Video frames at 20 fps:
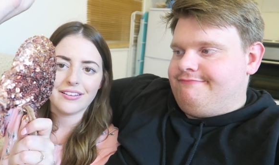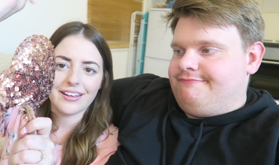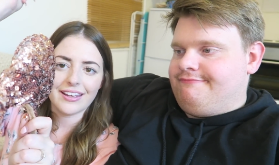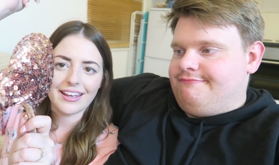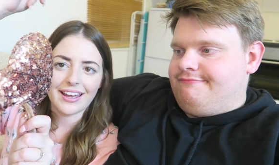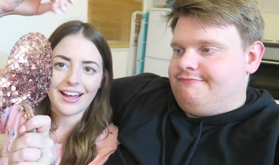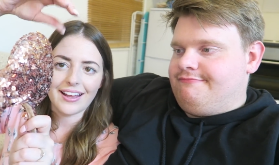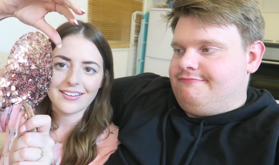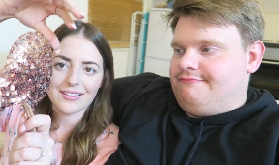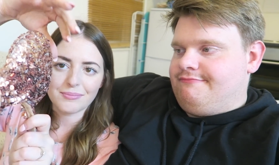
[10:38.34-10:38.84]

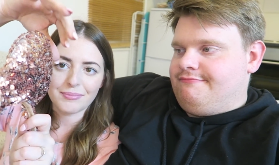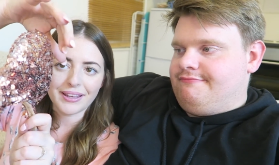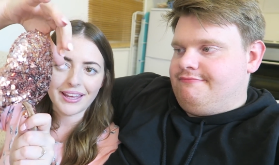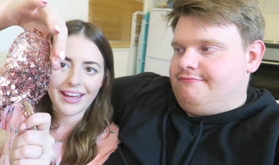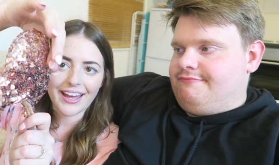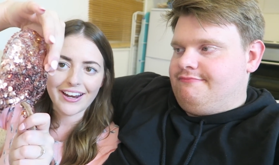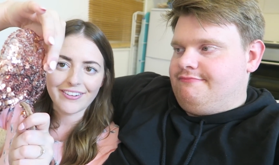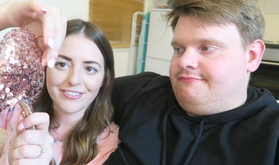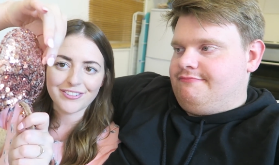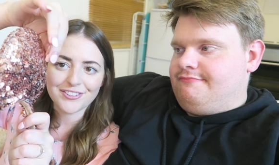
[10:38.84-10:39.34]
Speaker 1: It has my
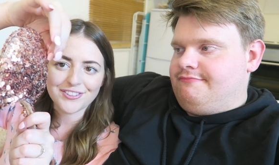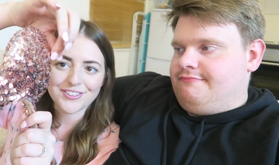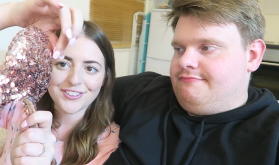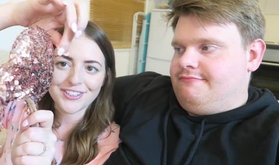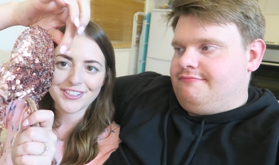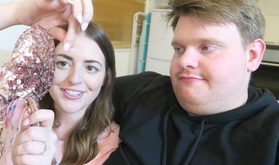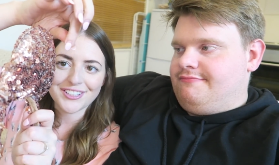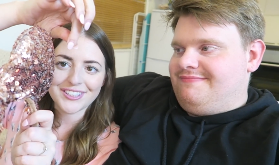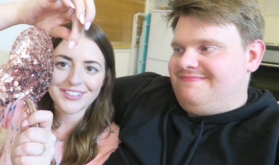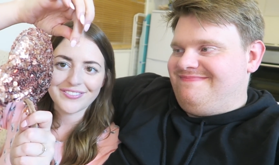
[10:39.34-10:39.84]
hair all
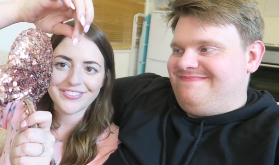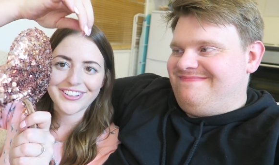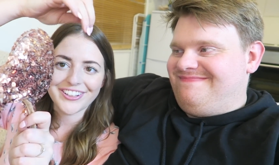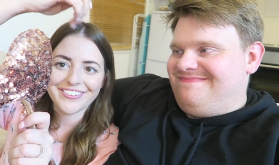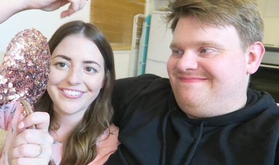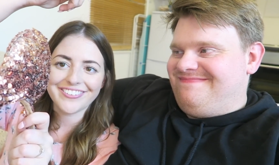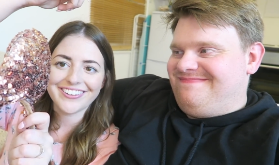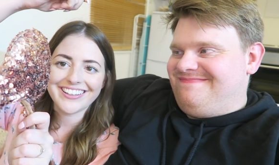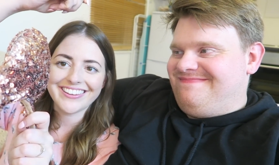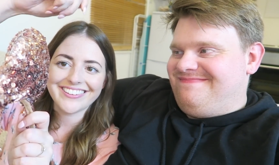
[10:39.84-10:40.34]
stuck to them
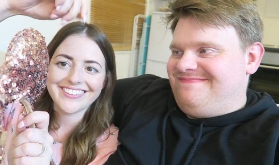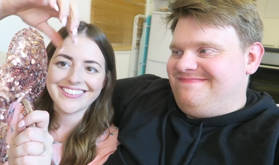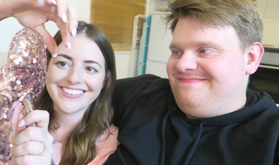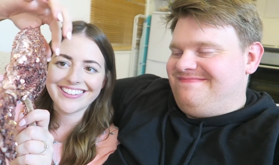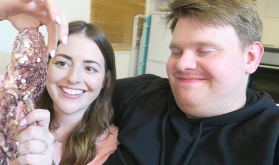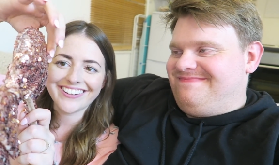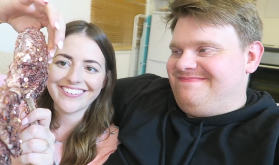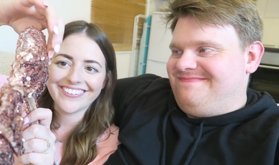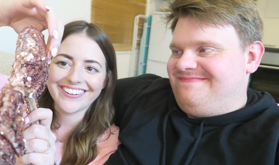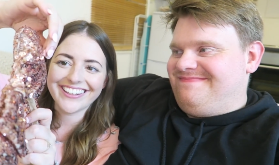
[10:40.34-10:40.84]
though in the
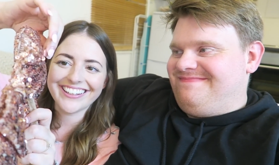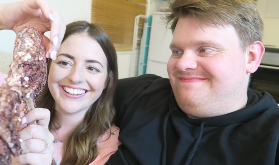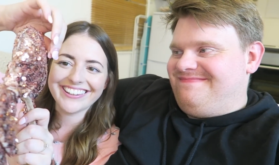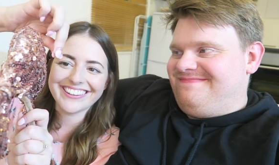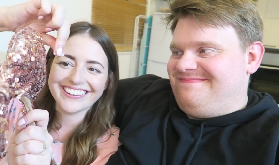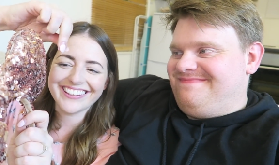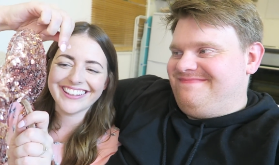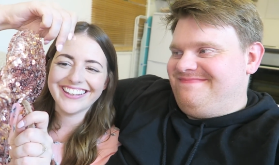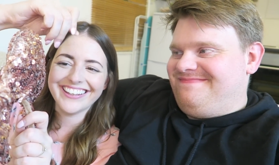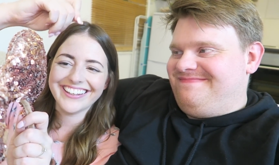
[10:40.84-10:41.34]

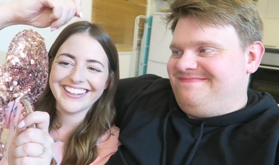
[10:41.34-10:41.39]
sequins.